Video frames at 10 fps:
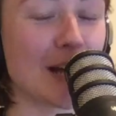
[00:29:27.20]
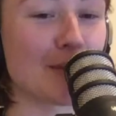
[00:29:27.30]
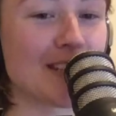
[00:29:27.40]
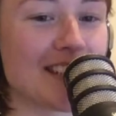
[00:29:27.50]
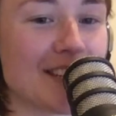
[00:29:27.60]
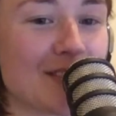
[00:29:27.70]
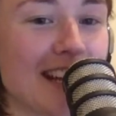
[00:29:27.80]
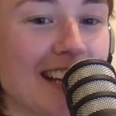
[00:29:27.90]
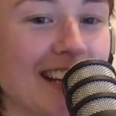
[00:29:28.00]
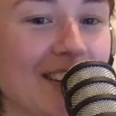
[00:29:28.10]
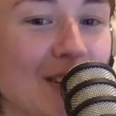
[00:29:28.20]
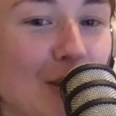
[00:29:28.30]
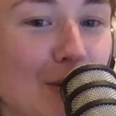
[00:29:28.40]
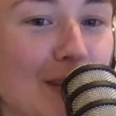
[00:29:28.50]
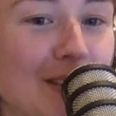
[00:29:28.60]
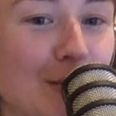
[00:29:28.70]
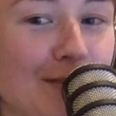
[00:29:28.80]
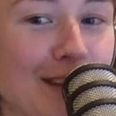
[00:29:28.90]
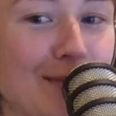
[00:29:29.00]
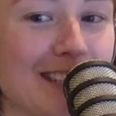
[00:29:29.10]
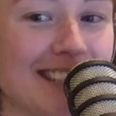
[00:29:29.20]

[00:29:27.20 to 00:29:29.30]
be yourself, Zac. I know you want to be Twitter famous.